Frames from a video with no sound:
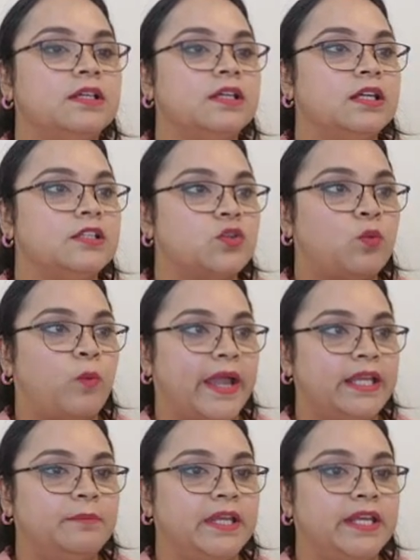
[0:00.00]
So
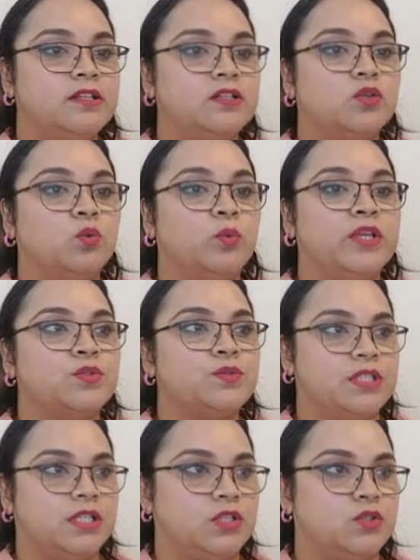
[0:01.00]
white played queen to
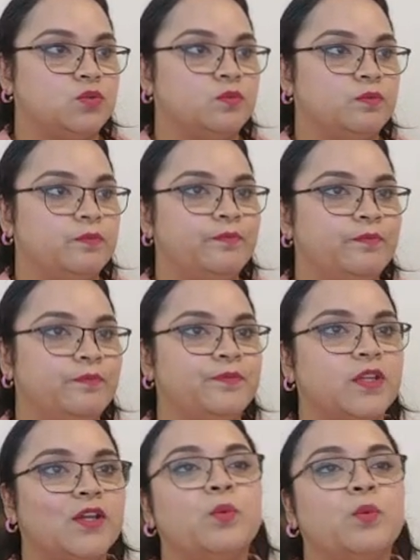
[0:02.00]
c2
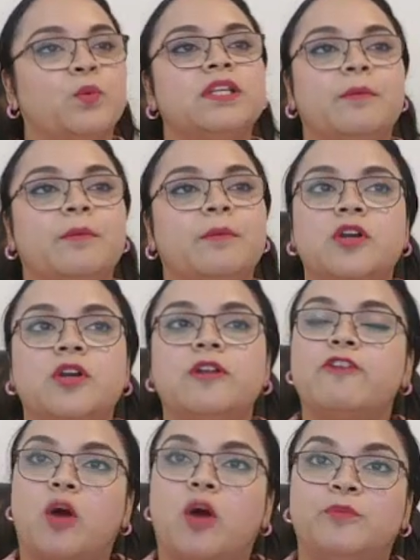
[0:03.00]
with a number of
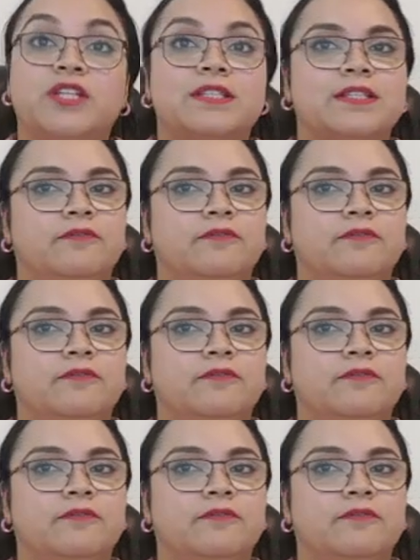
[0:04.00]
objects in